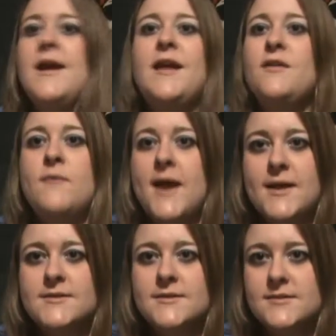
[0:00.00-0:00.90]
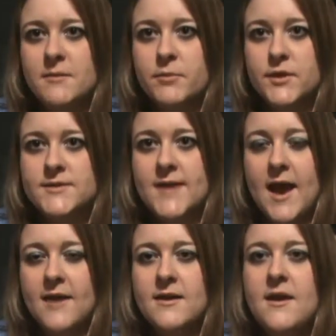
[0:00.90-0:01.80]
Either way, it's as simple as
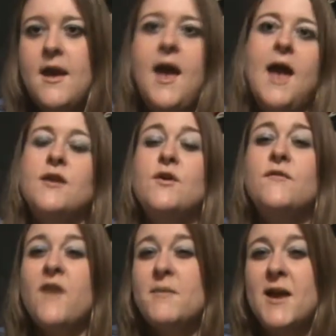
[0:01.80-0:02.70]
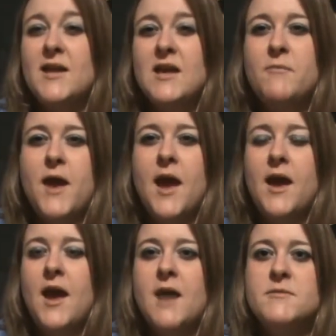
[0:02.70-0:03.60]
that. And you can find them on
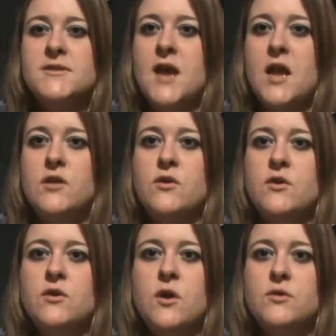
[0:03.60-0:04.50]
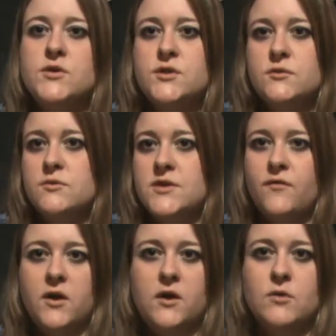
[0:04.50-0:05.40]
eBay, Amazon, you can go to
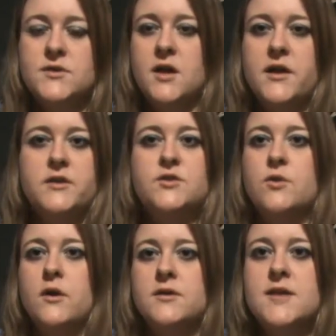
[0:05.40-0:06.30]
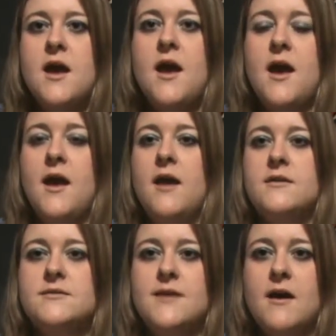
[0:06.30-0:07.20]
different ghost hunting stores
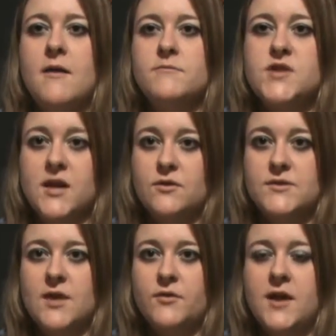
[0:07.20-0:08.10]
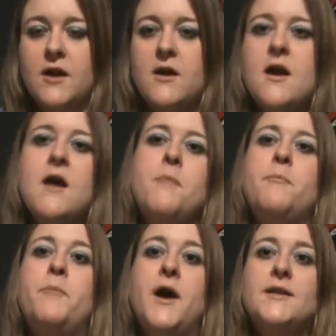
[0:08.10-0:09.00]
and um, check those out there.
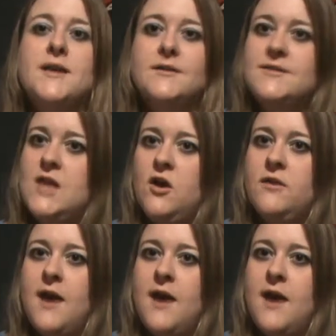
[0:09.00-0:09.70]
But until